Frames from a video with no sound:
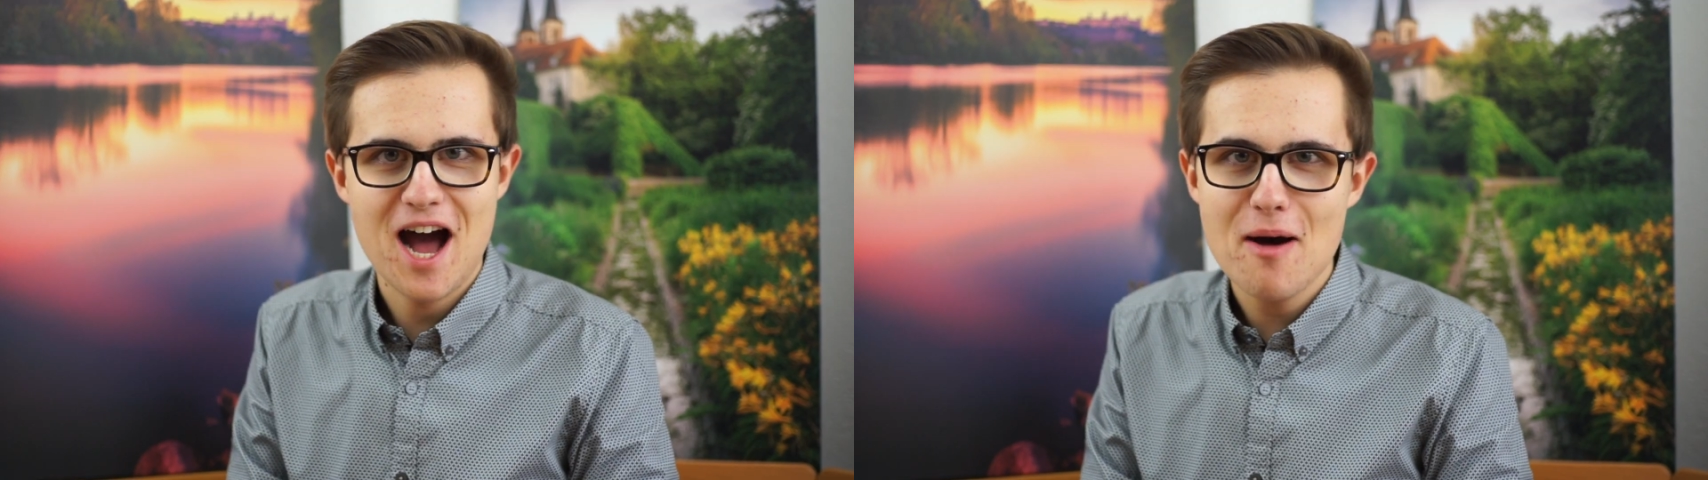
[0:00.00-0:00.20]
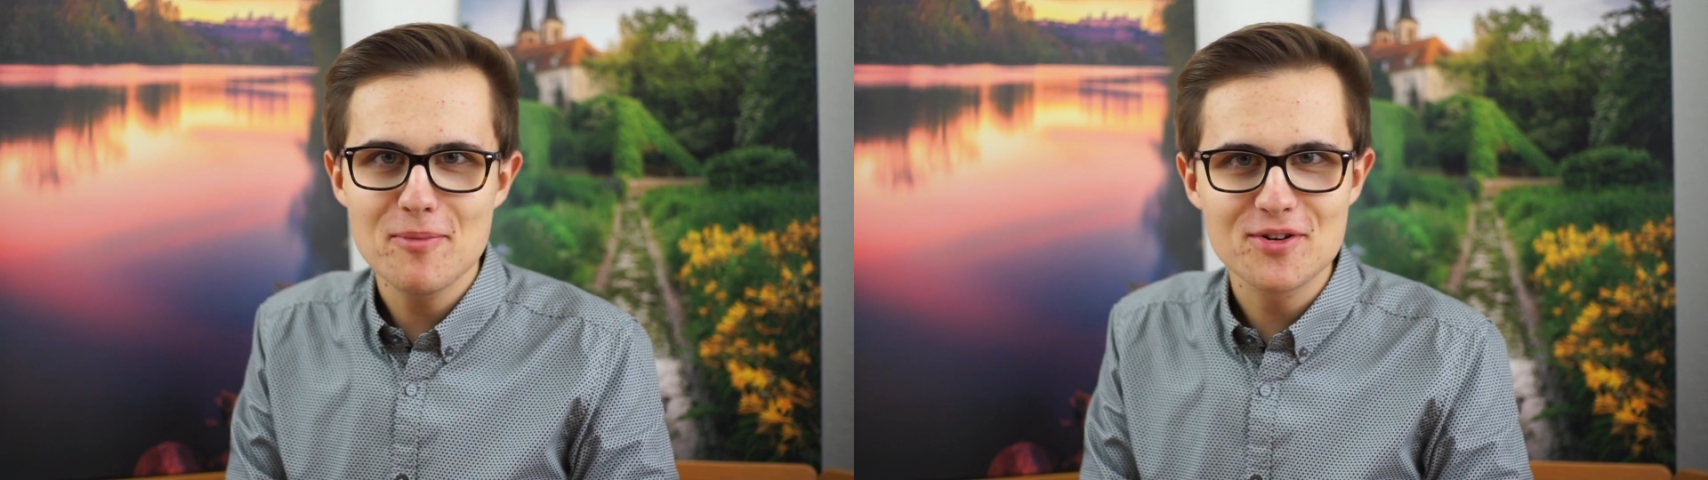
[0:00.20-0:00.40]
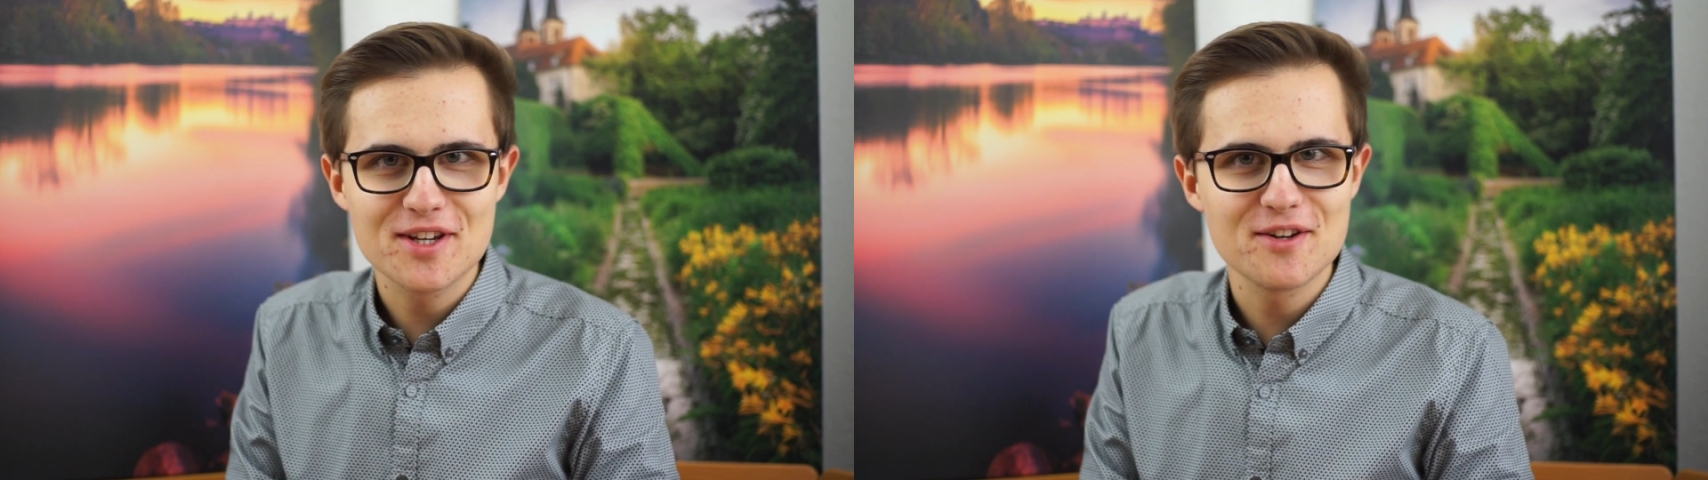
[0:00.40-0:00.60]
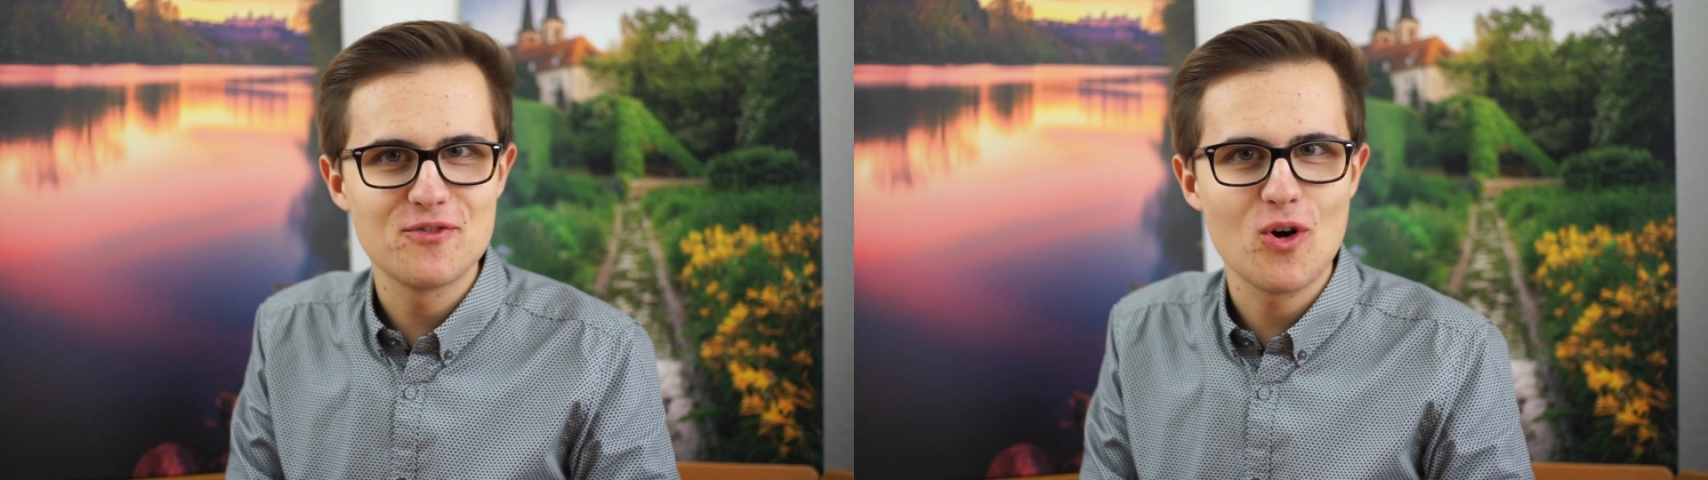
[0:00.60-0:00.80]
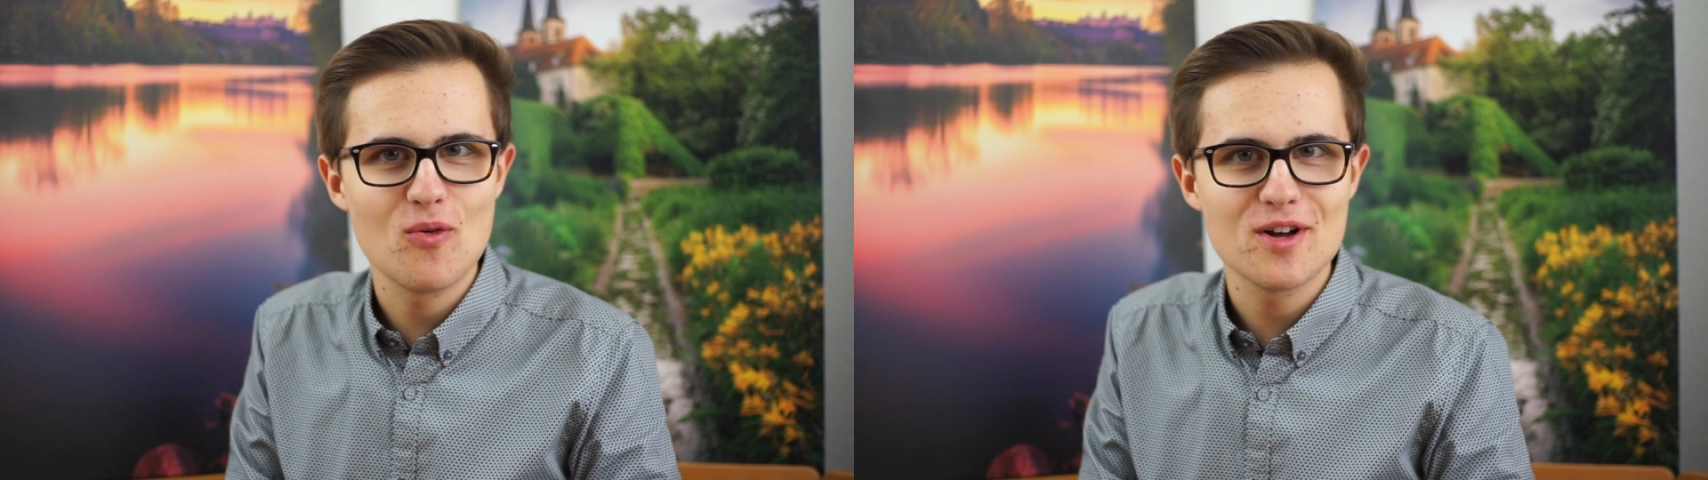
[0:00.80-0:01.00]
I'm looking
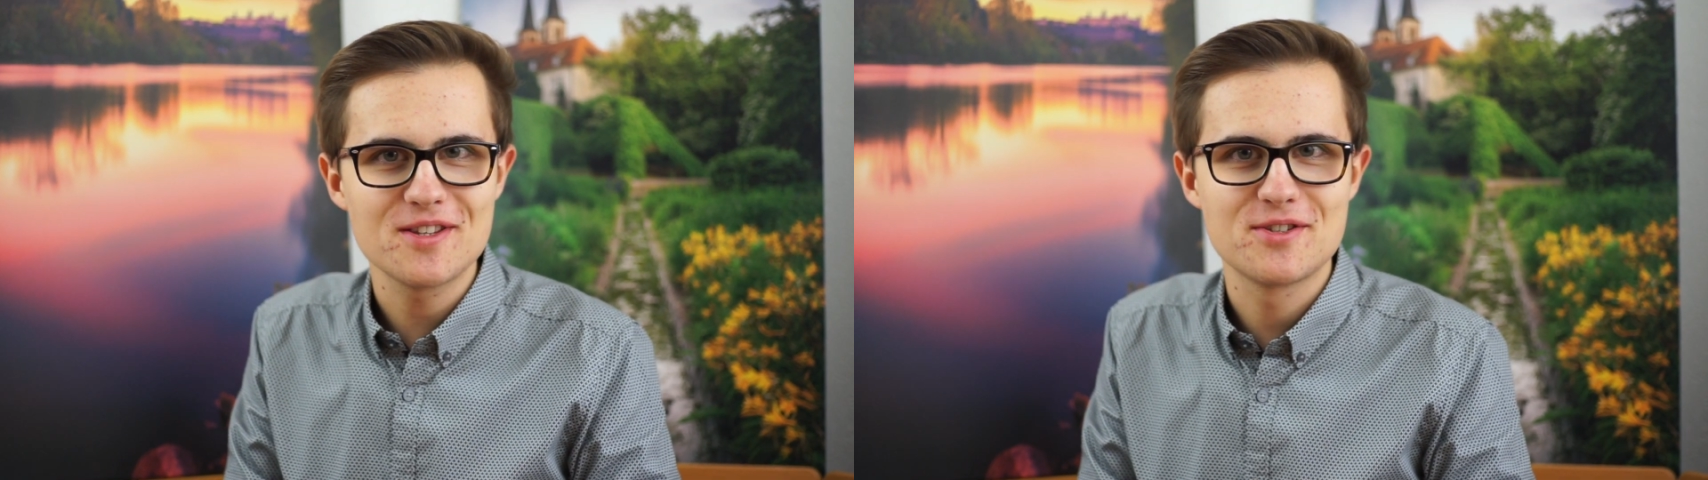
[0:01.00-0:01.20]
forward